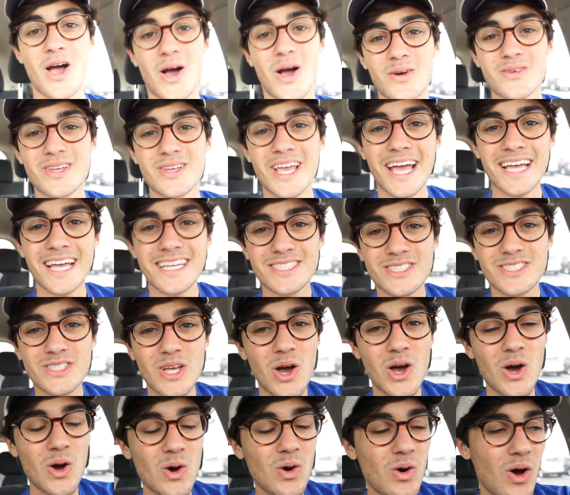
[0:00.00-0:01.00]
Okay,
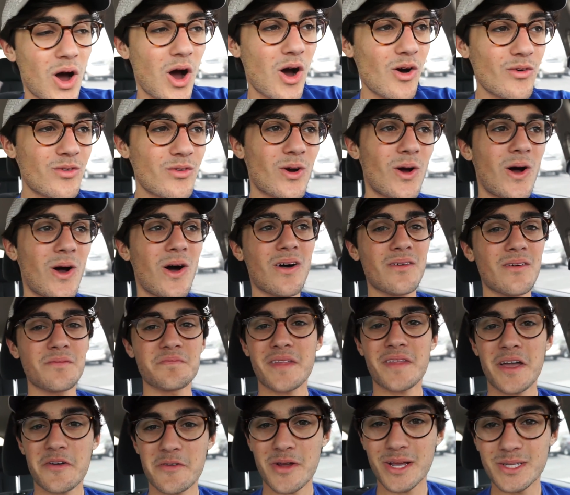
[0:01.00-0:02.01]
so overall,
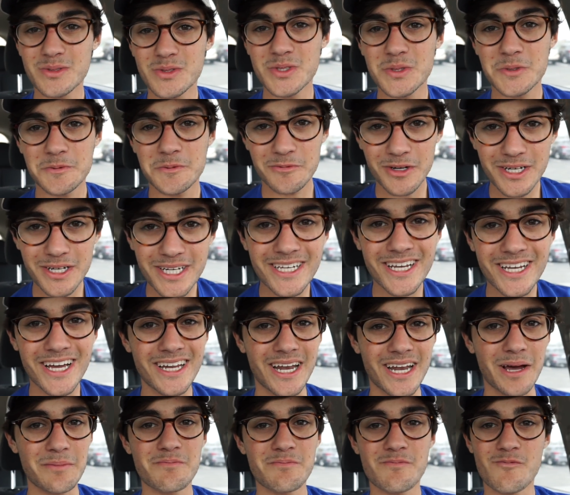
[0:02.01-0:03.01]
that race was pretty
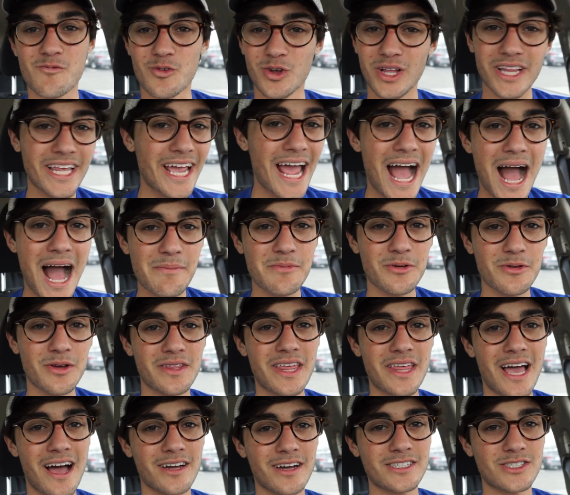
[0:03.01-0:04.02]
good. I'm really happy
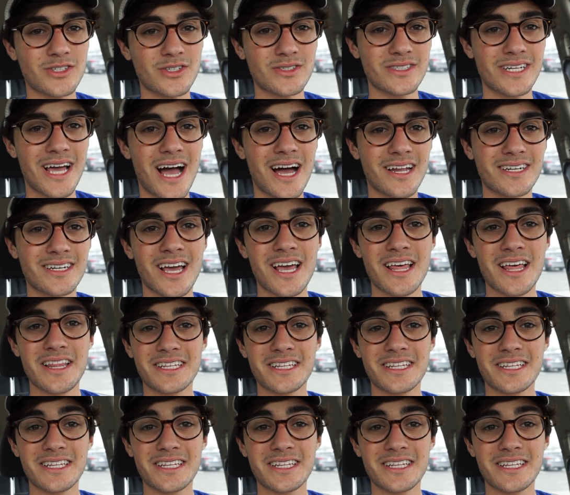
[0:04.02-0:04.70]
with how it turned out.